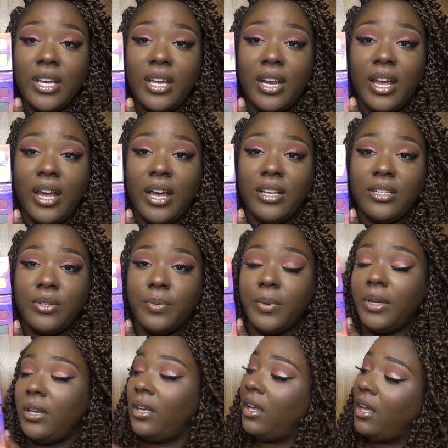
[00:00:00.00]
It has
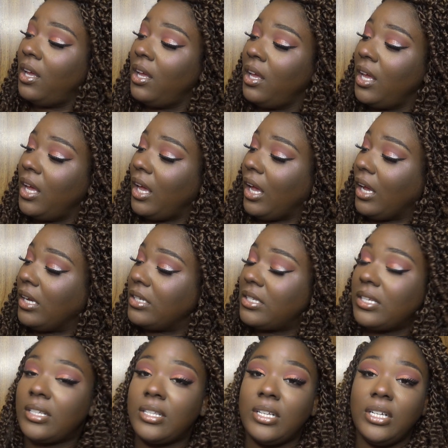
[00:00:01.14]

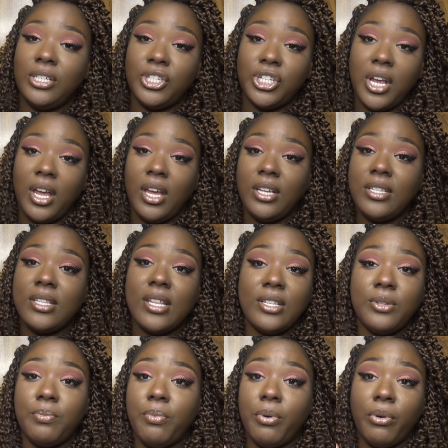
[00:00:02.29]
16 shades.
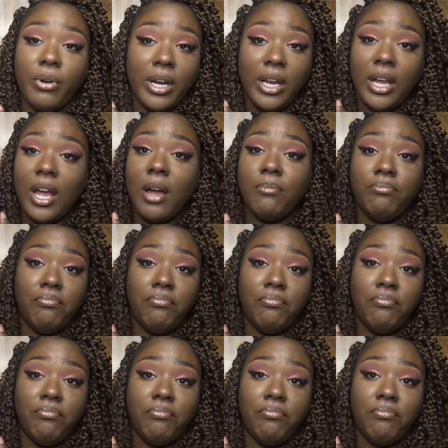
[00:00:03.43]
That's pretty